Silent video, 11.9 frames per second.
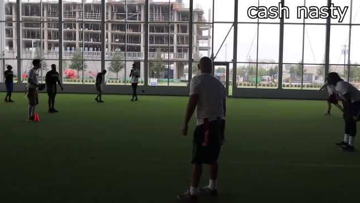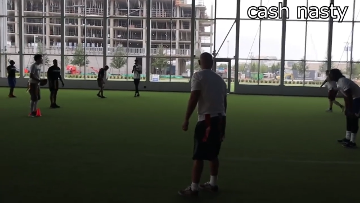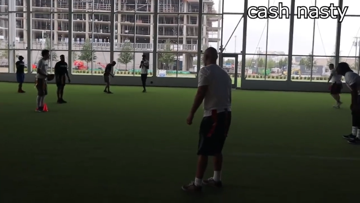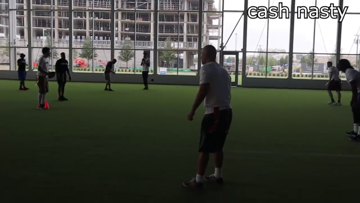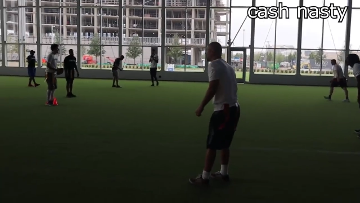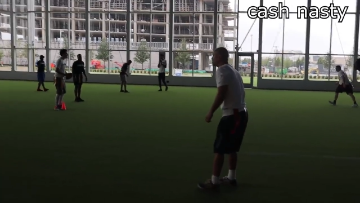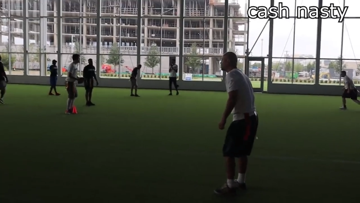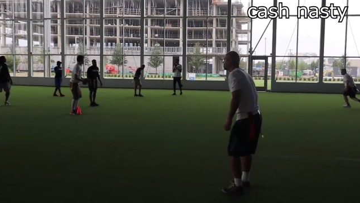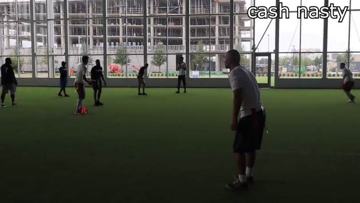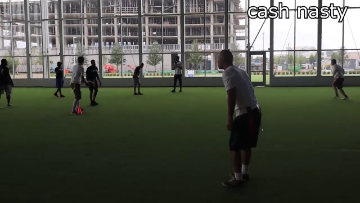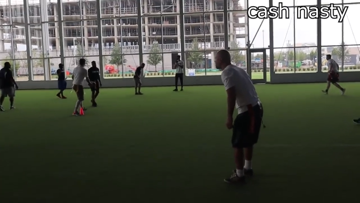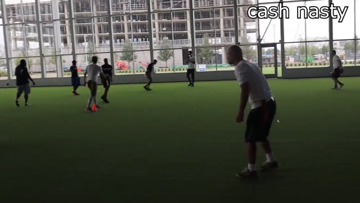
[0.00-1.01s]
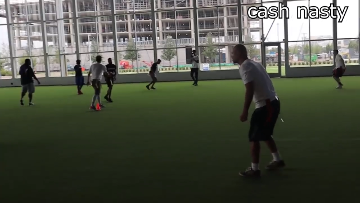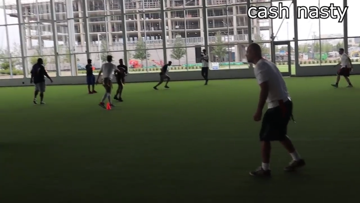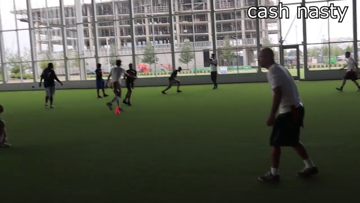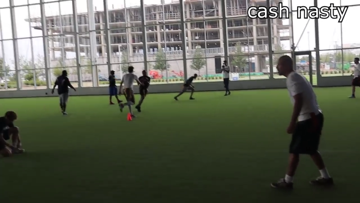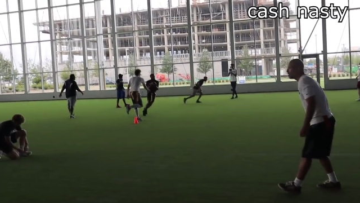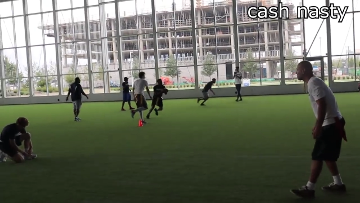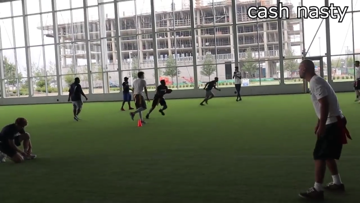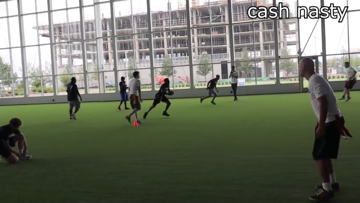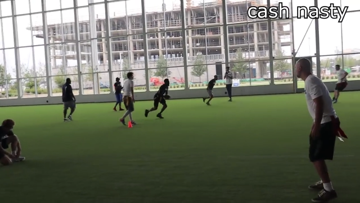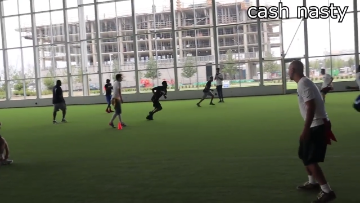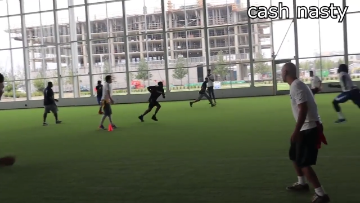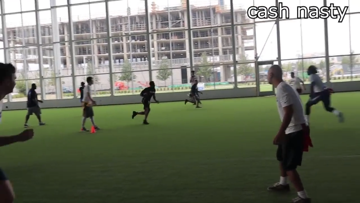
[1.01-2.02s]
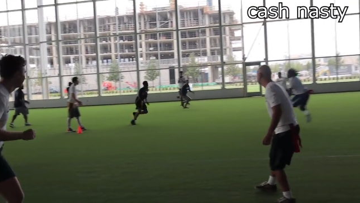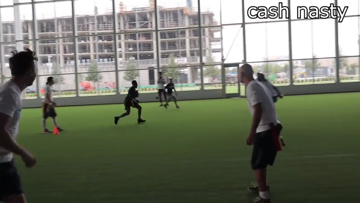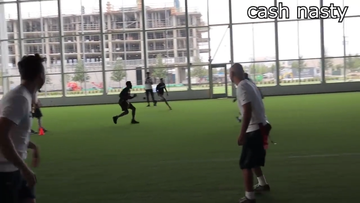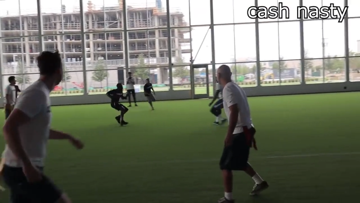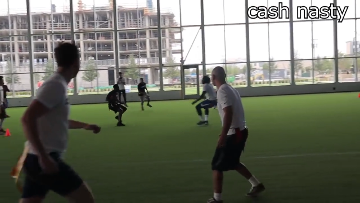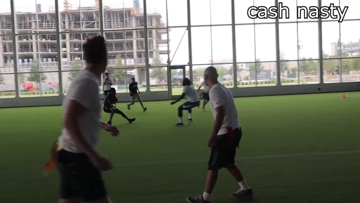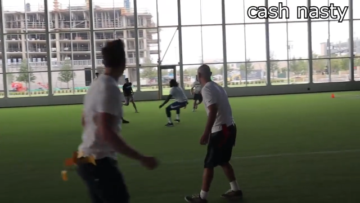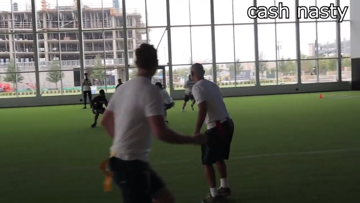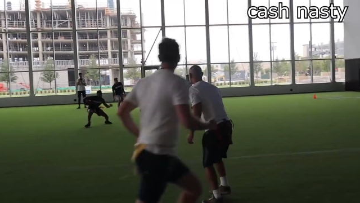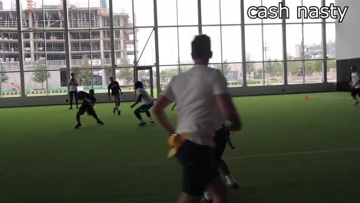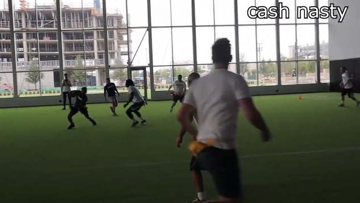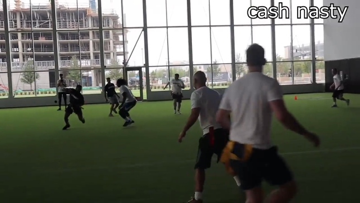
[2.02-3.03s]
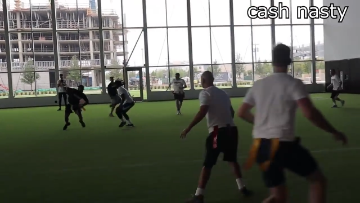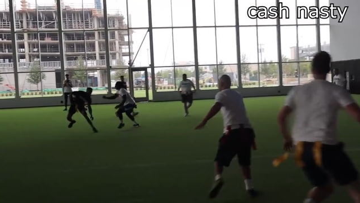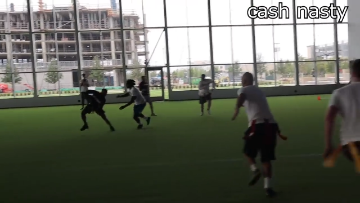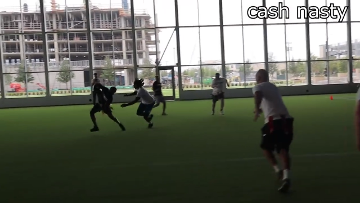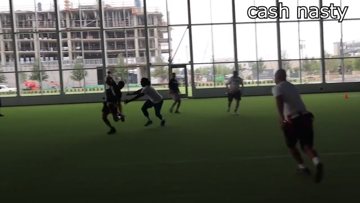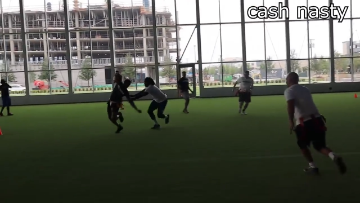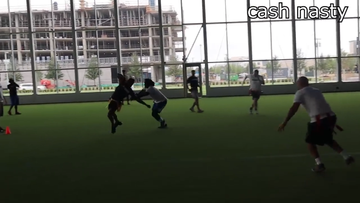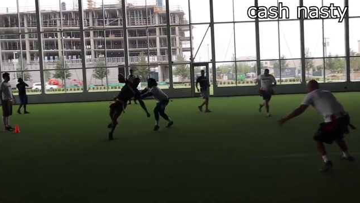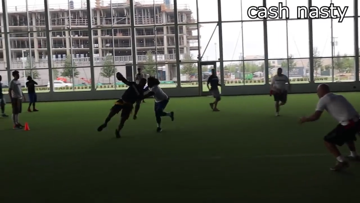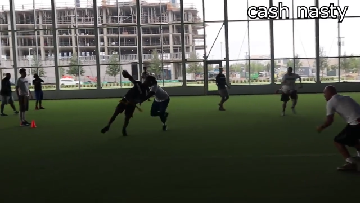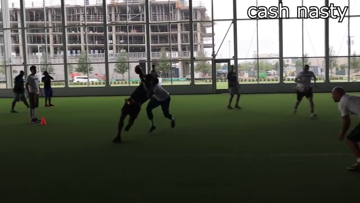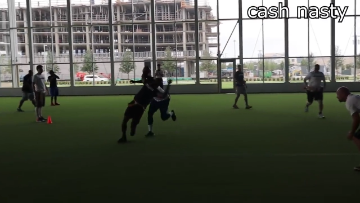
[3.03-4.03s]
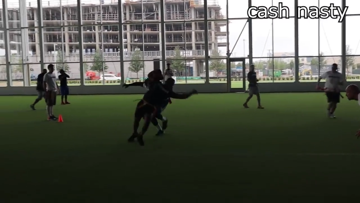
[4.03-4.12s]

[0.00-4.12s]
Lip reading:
[unreadable: no face in view]